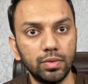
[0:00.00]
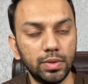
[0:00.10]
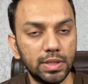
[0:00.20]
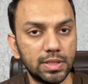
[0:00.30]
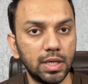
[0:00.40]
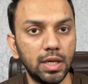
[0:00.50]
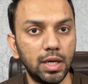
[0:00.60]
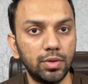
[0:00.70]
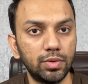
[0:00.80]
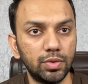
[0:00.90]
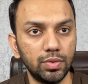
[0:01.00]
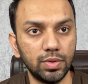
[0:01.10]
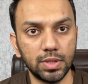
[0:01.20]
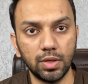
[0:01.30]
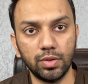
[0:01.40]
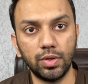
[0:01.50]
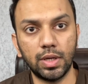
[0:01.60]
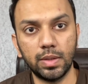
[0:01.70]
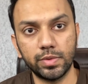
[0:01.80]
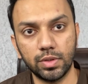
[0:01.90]
is allowed to sell on your
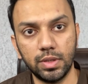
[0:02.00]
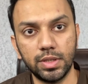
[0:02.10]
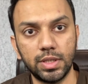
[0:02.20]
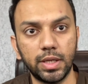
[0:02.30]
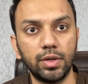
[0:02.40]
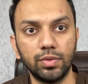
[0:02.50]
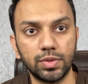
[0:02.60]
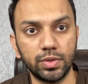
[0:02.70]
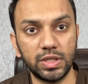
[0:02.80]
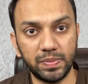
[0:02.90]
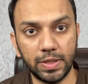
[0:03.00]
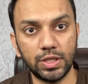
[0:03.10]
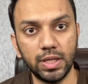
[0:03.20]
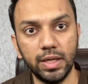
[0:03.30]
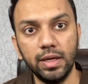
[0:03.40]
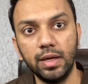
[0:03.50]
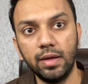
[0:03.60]
Amazon listing and who's not, especially